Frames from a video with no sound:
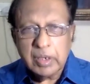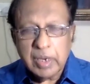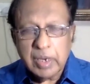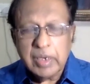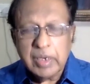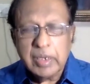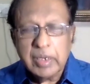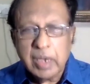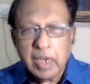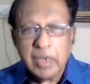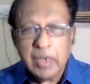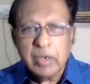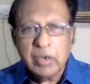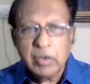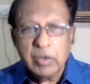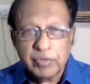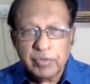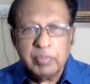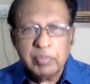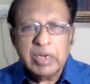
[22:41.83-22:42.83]
any kind
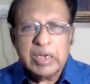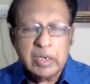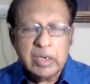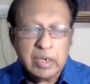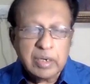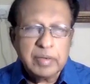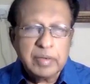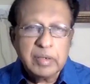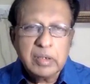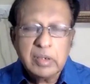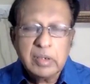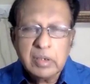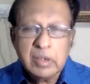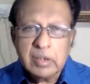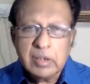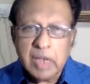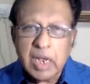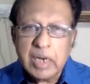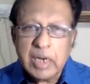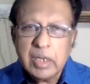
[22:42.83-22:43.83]
of rebellion.
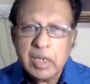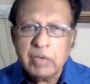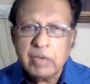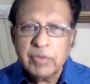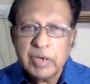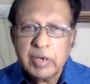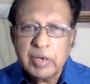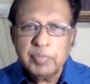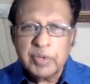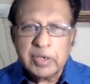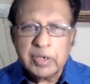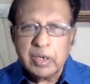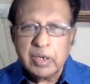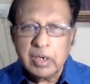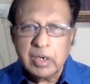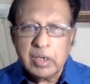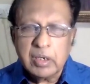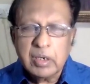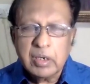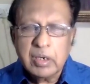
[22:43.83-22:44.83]
That they are very
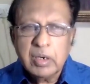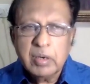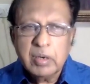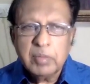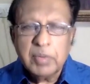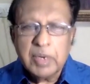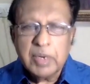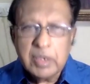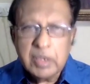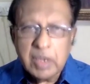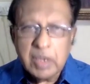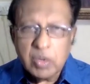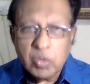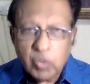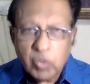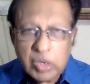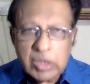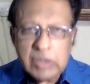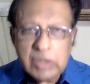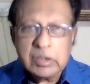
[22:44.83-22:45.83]
particular. But in their
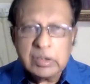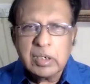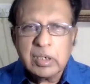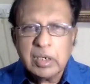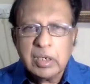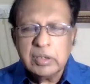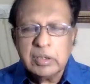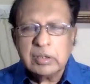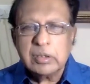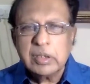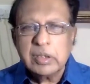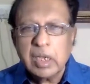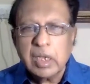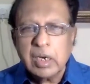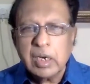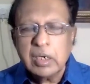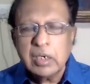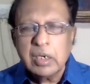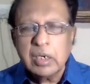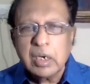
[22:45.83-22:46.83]
words, at least, they
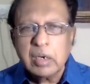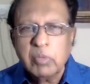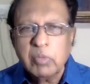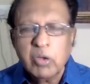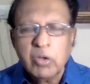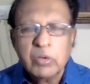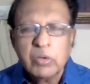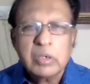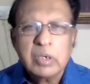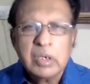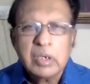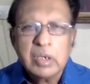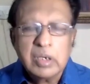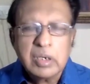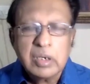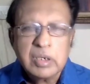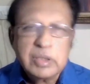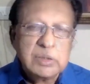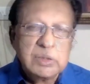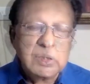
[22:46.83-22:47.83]
are a little more
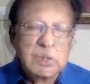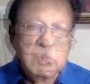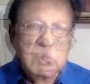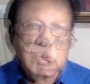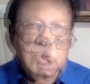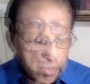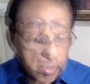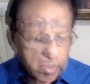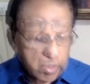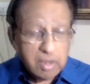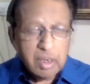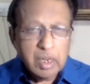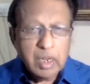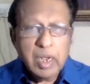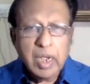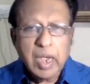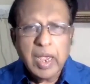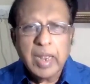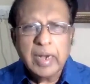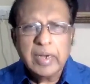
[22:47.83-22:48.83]
uh, reasonable.
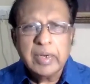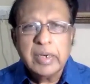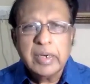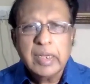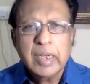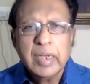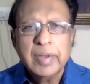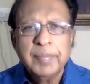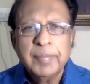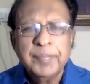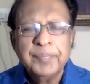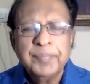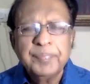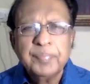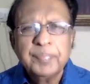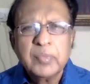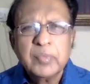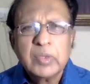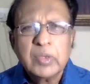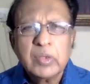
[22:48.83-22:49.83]
And um,
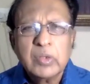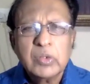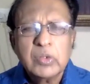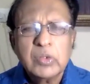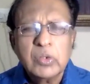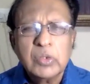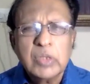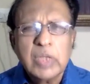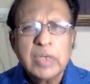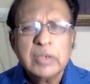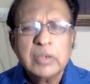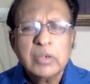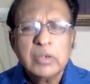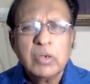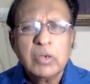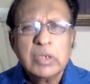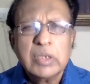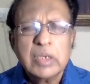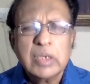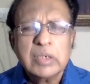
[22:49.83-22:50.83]
so that is
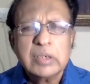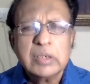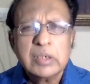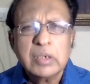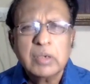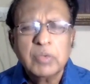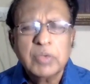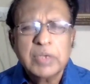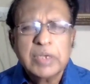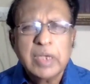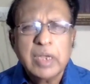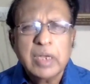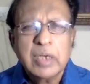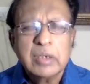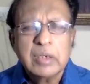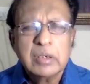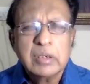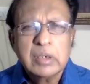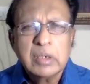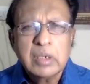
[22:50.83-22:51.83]
all that uh, we
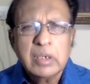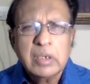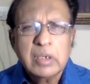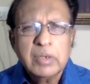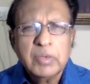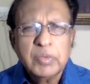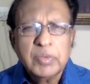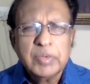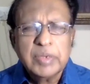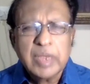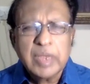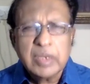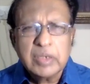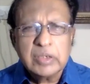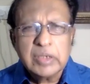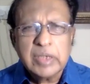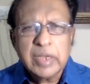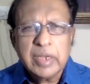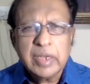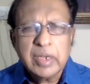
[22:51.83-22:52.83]
can we can
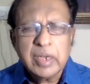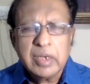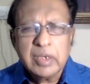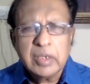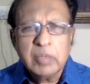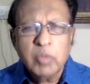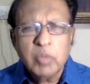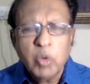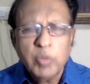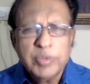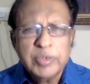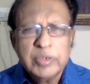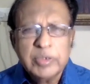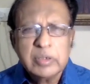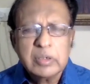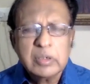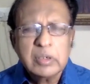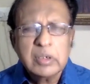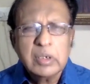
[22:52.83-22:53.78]
say at the moment,